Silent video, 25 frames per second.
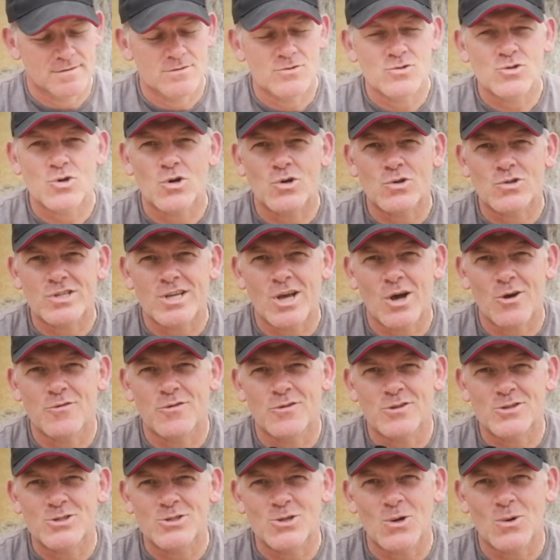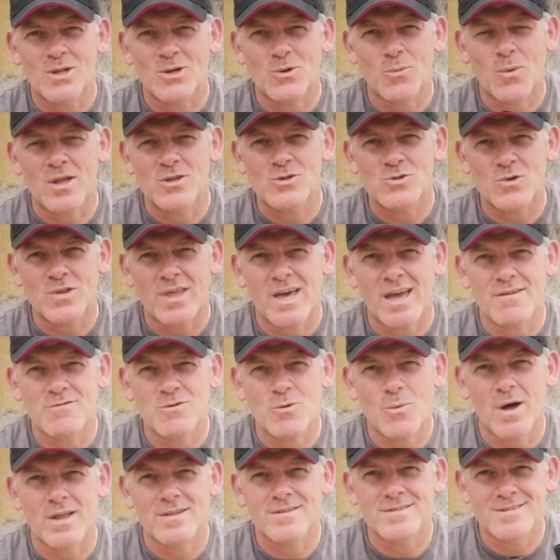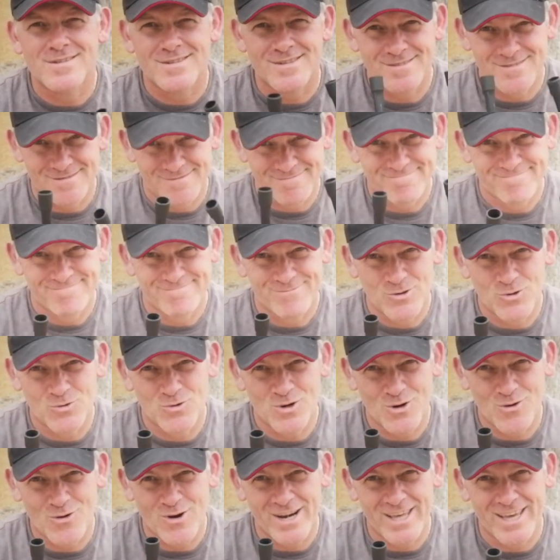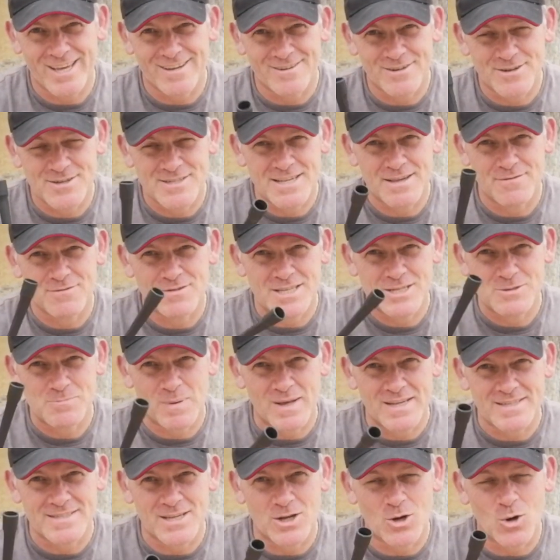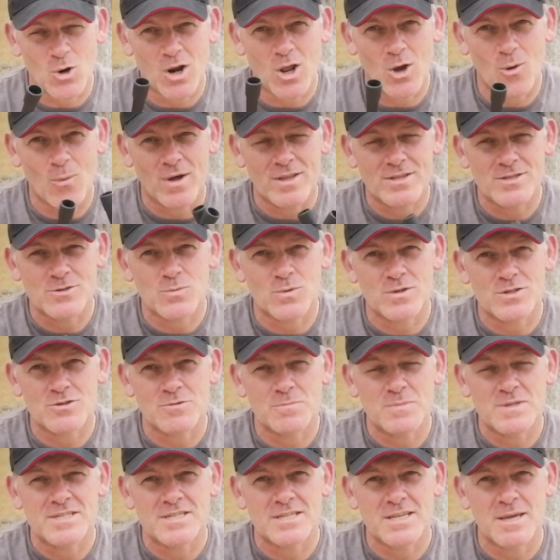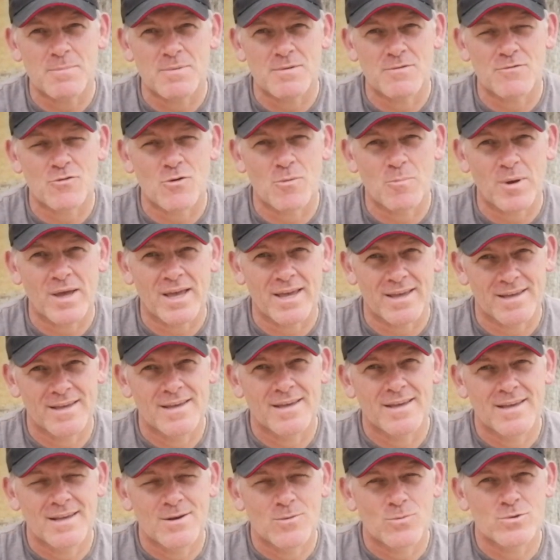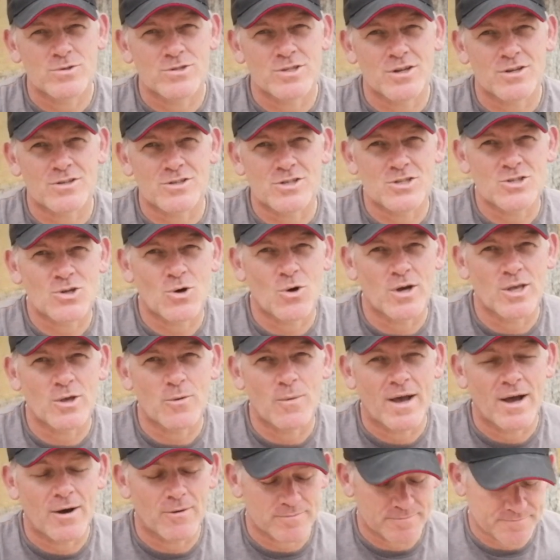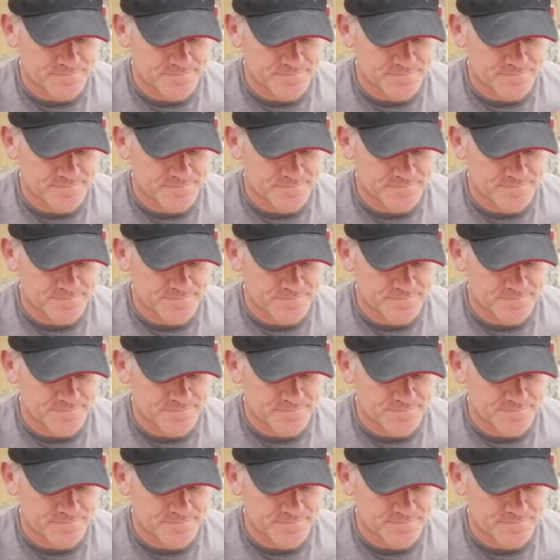try not to go for the solid ones or the heavy ones. You'll regret it, because even these plastic hollow ones, once you've been skipping for a bit, will start to tire you out.